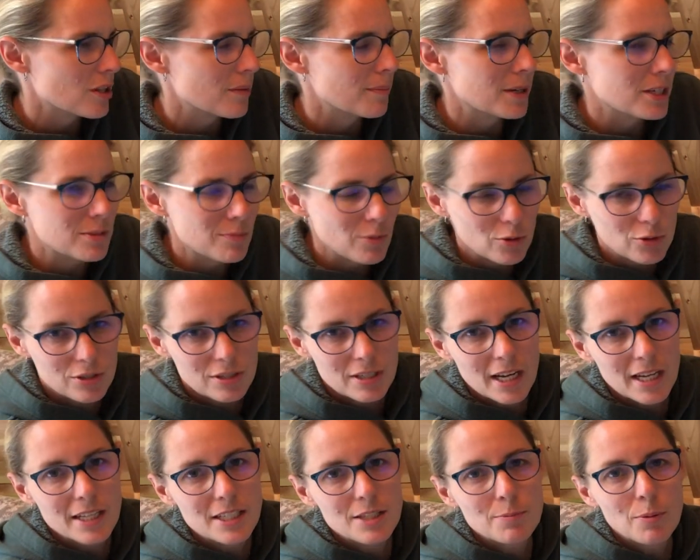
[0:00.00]
that makes most
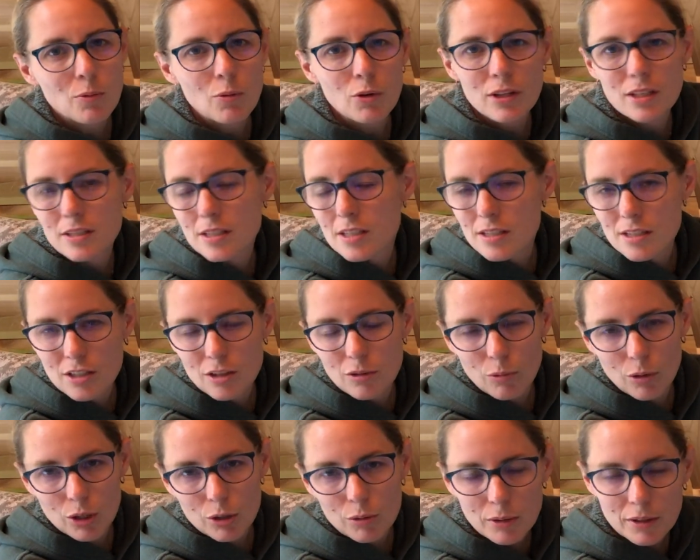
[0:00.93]
sense, but one that's easy to
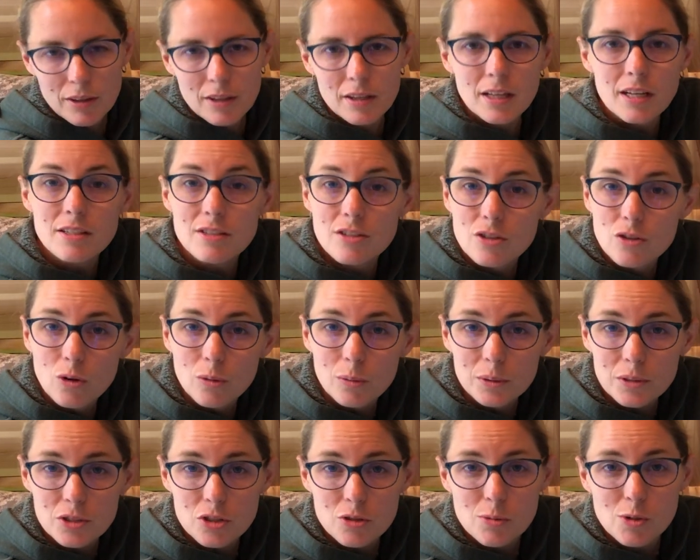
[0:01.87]
work with, and that's the
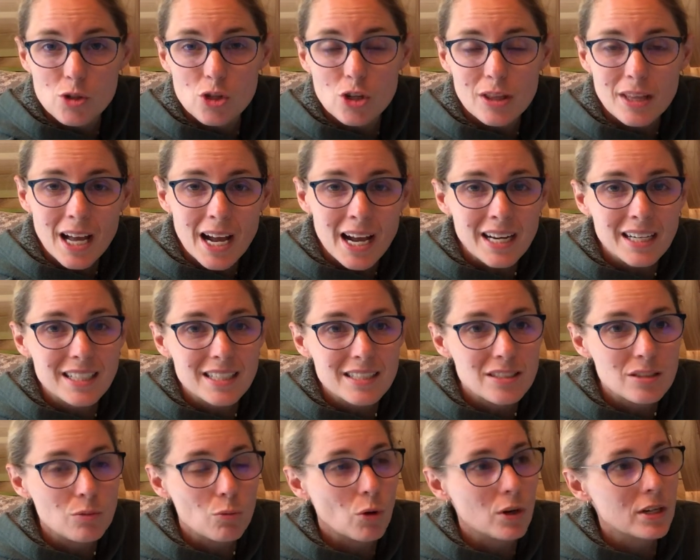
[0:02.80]
normal distribution. That is
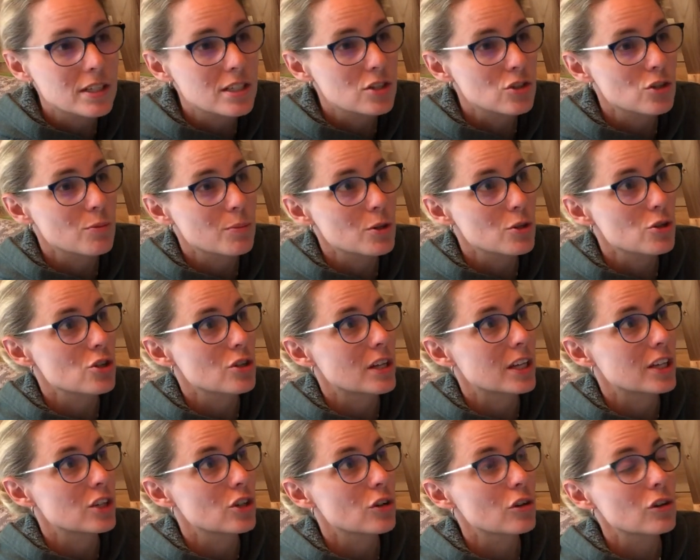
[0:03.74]
the one distribution
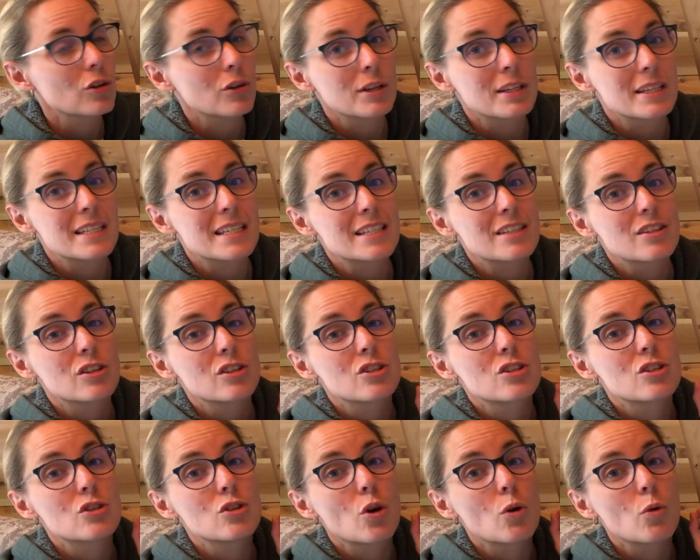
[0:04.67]
that you're going to need
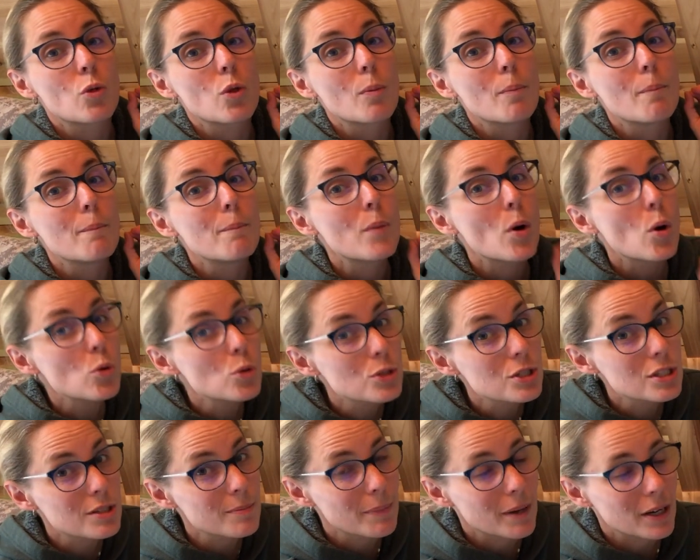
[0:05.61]
to know the
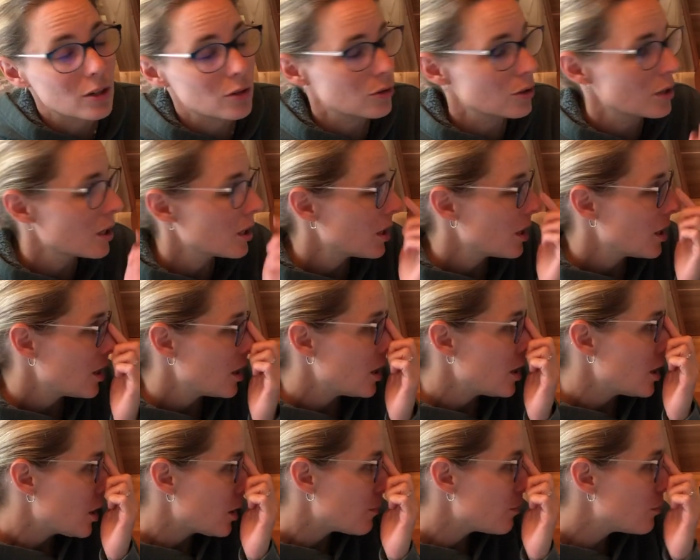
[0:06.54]
most about
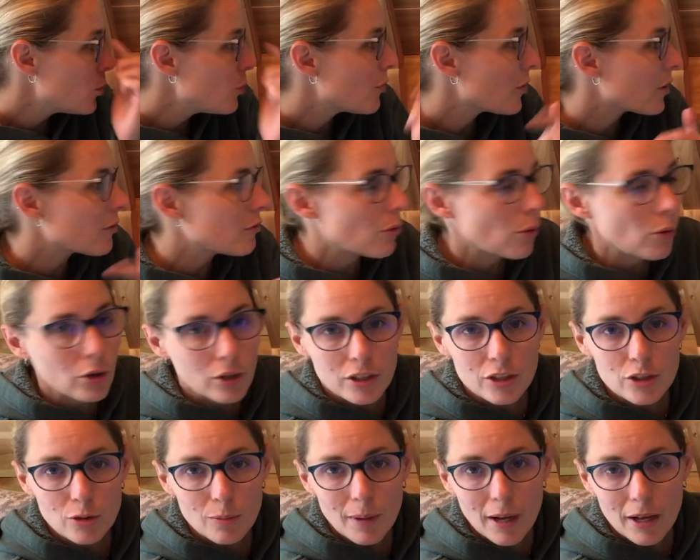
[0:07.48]
moving forward
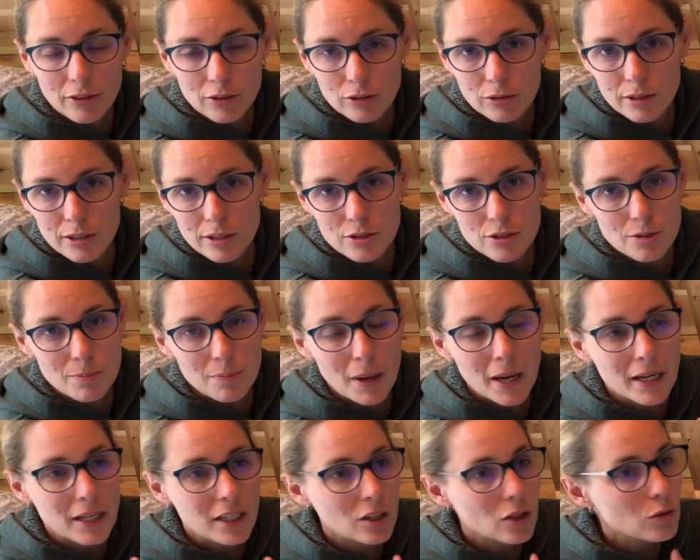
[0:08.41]
in your math careers.
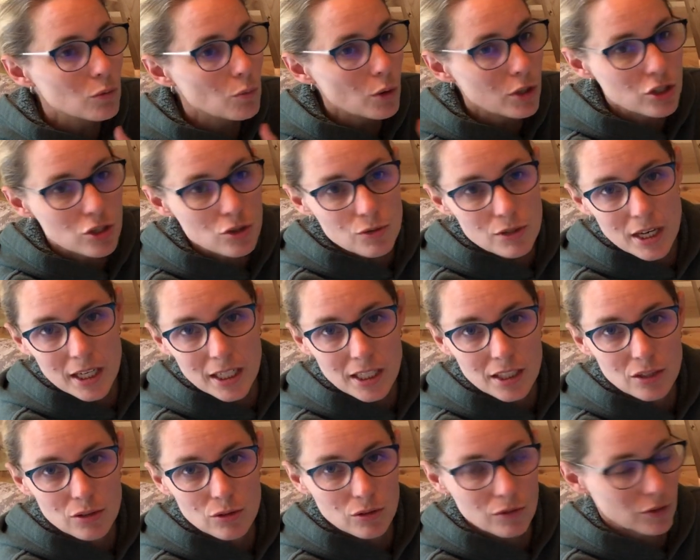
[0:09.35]
Depending on what you take
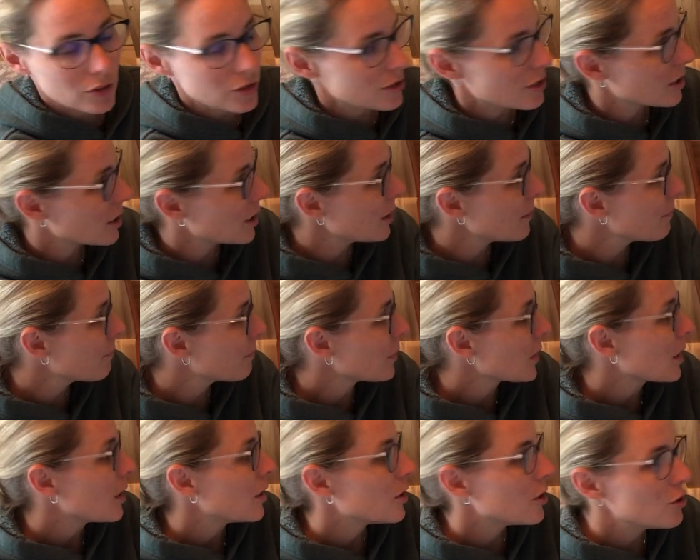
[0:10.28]
in university,
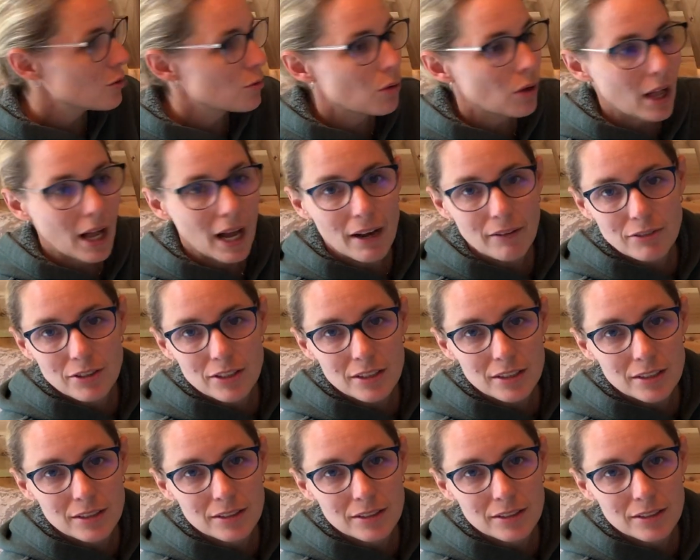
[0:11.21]
you will have to